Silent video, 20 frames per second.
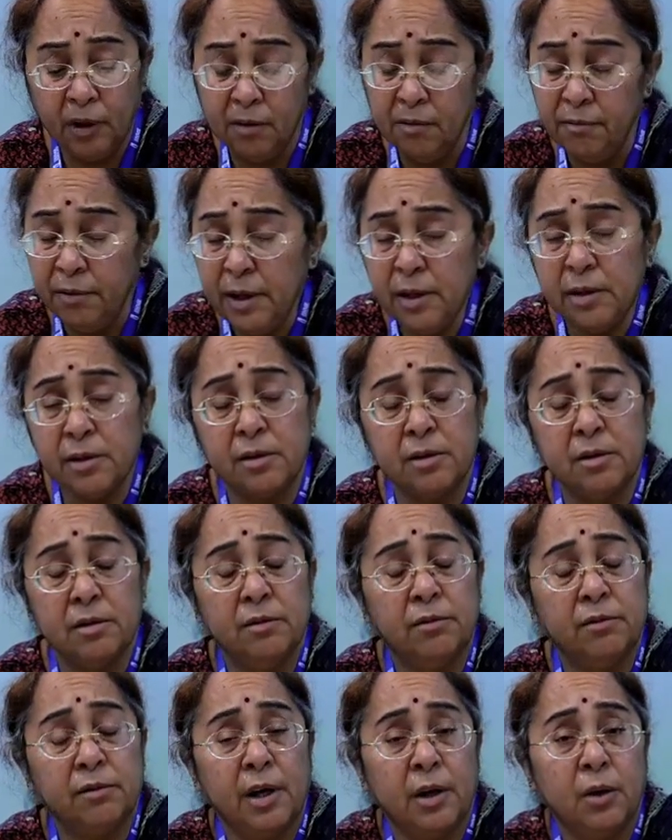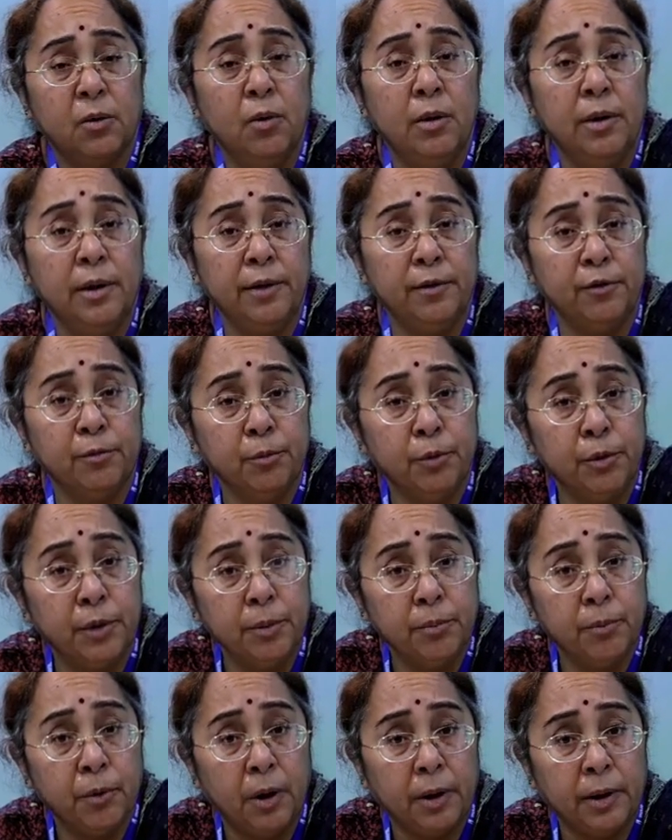which stakeholder is more
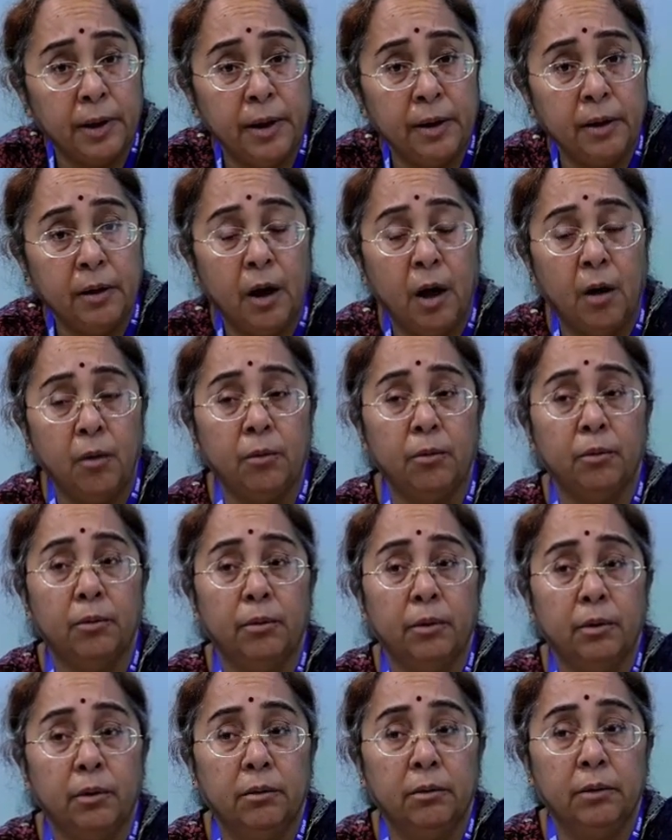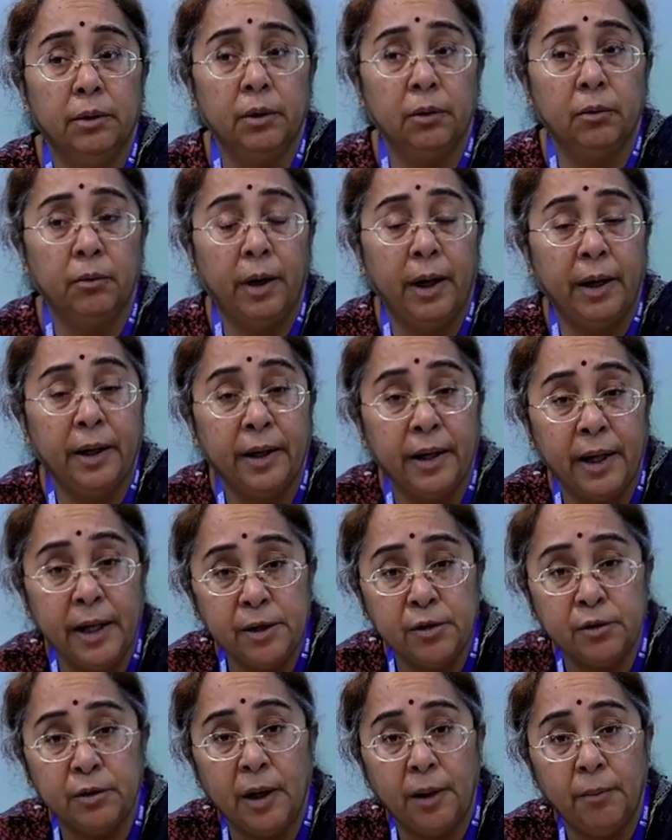important, how to you know
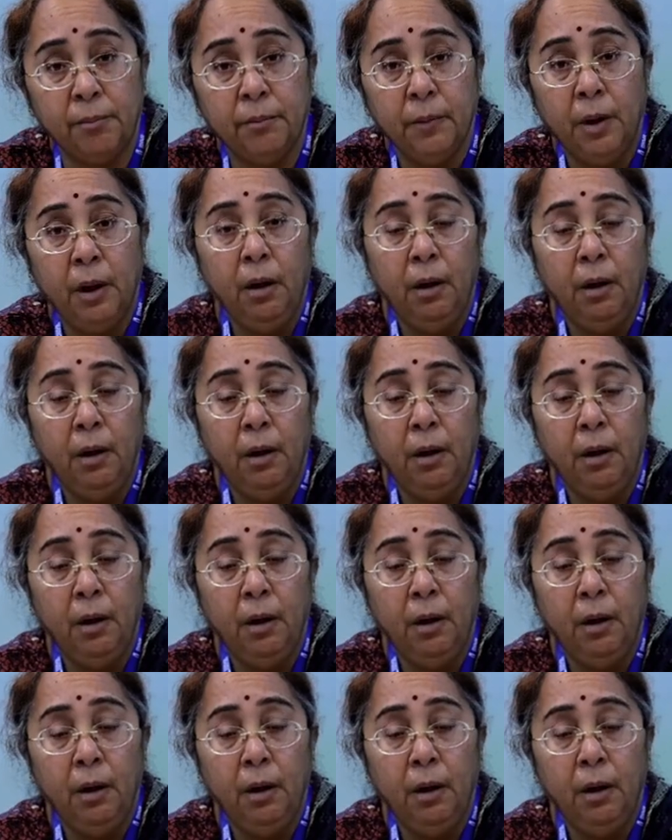engage them